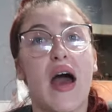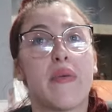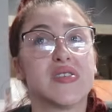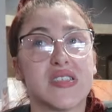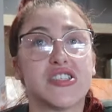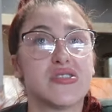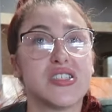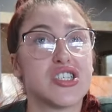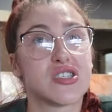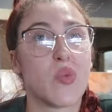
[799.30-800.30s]
I was
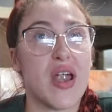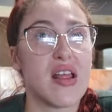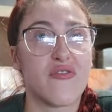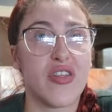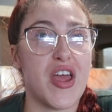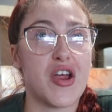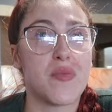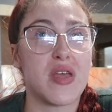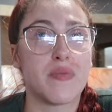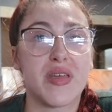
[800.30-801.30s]
literally just waiting for the
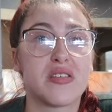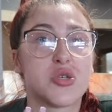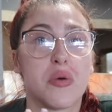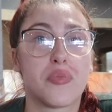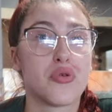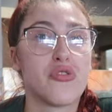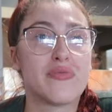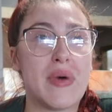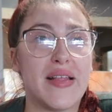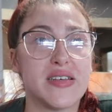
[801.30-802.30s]
Airbnb to
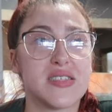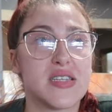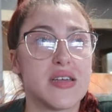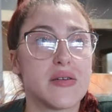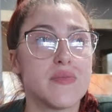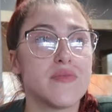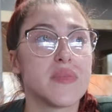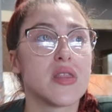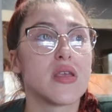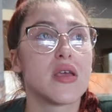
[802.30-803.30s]
approve my listing.
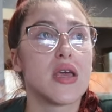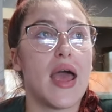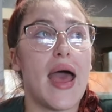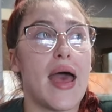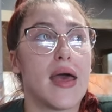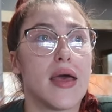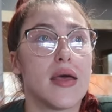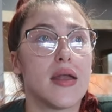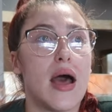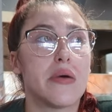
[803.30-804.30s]

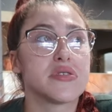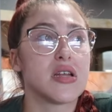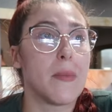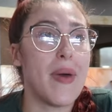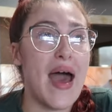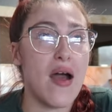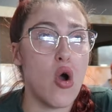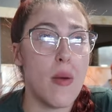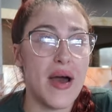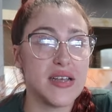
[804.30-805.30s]
And I was gonna pack
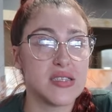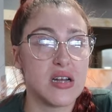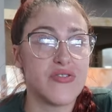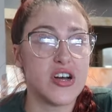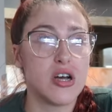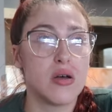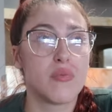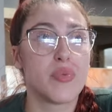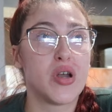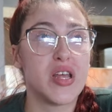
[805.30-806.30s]
all my stuff up,
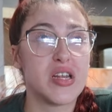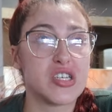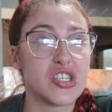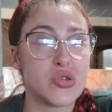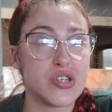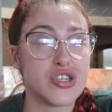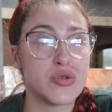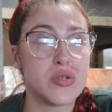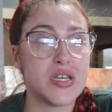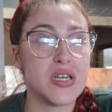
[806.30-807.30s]
put it in a storage
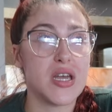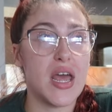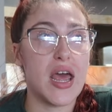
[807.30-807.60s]
unit.